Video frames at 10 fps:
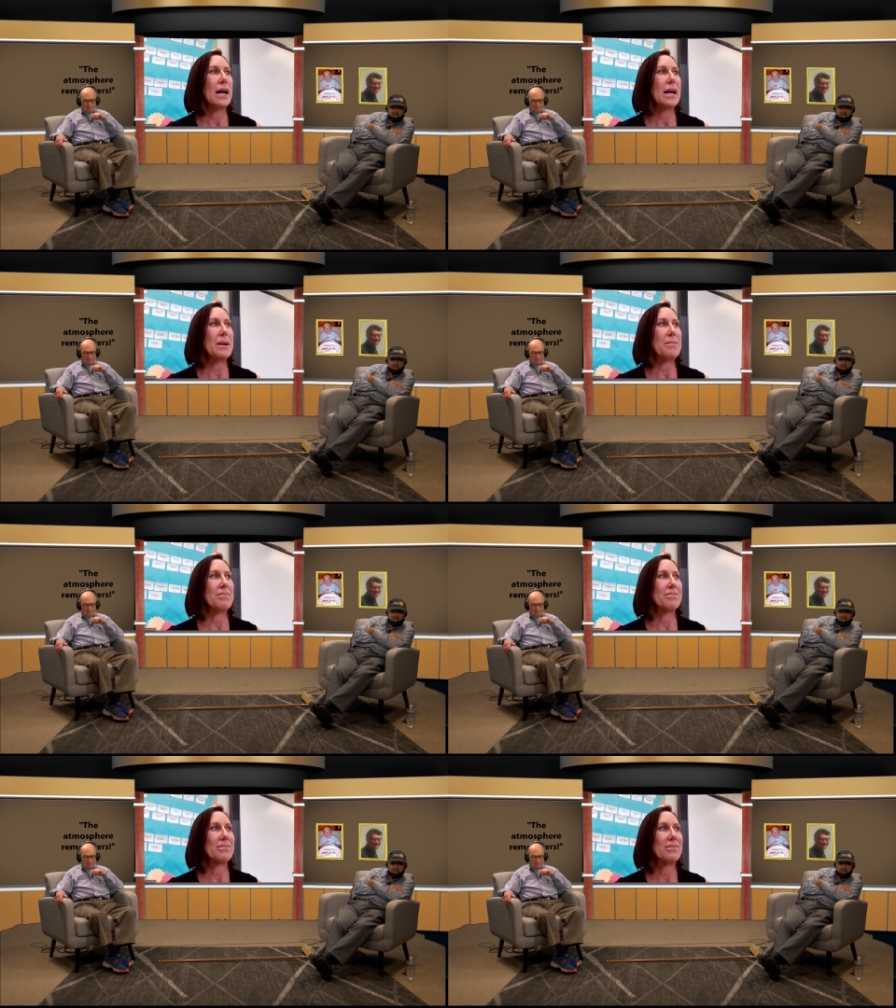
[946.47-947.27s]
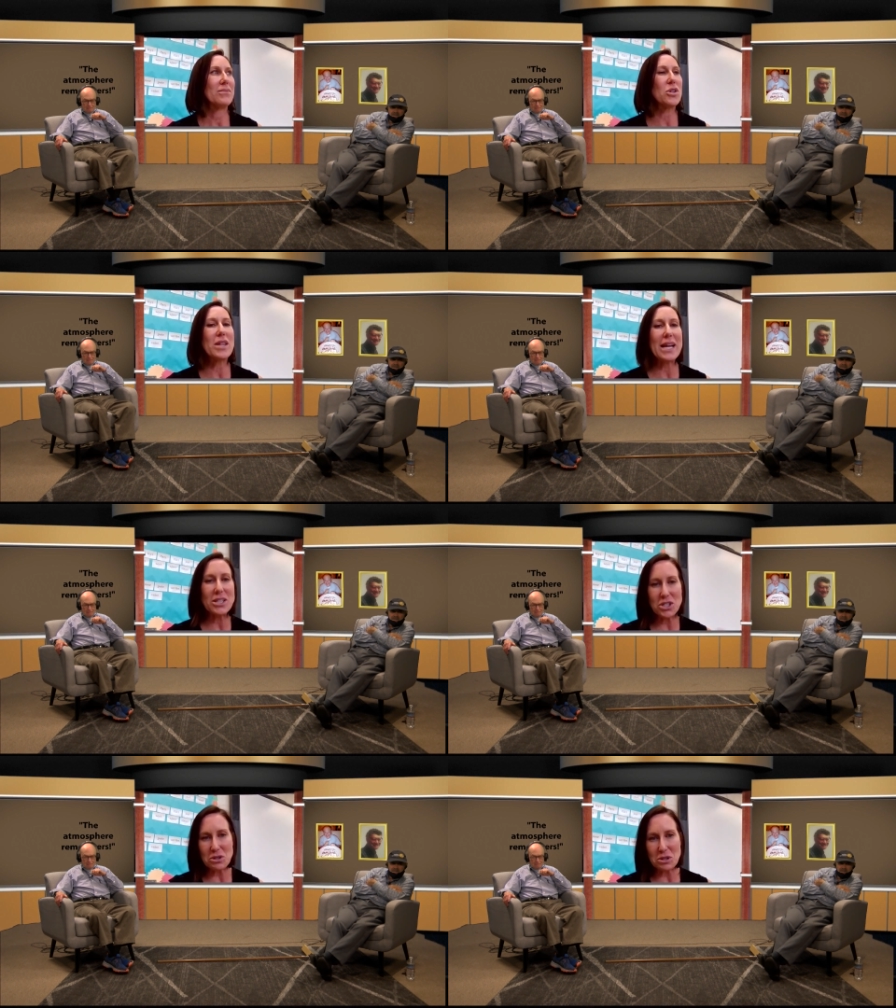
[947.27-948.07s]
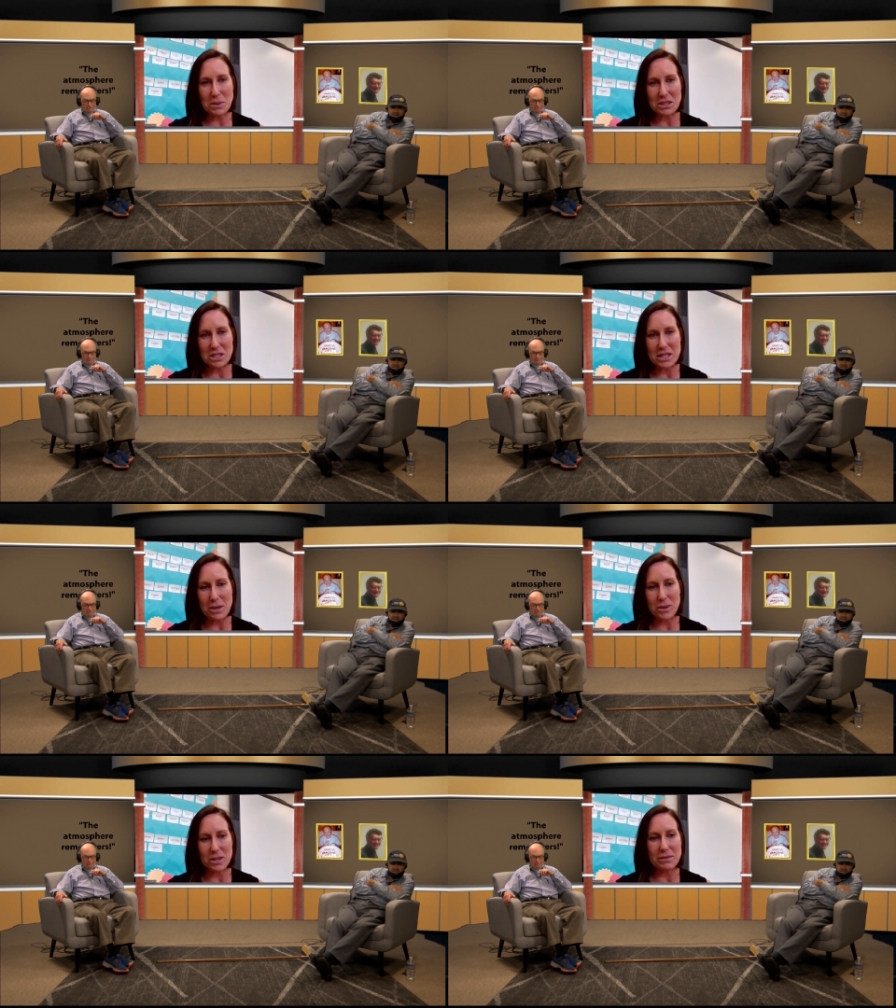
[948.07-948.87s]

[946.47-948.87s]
Um, so they choose books that they want